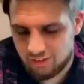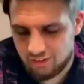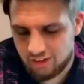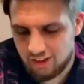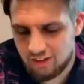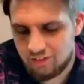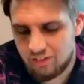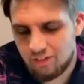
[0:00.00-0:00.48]
fair
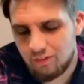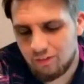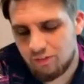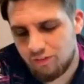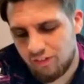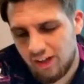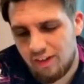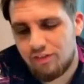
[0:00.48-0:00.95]
enough.
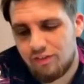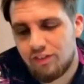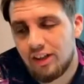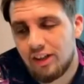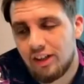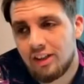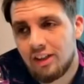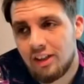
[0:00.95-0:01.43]

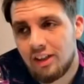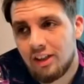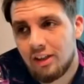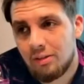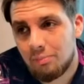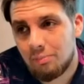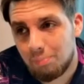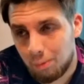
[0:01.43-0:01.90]
Favourite
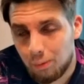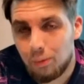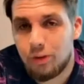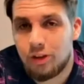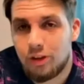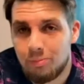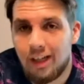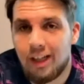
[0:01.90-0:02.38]

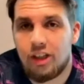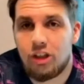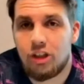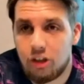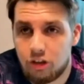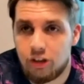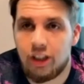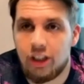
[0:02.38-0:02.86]

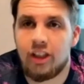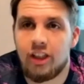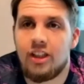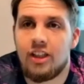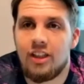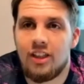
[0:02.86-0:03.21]
post-match drink?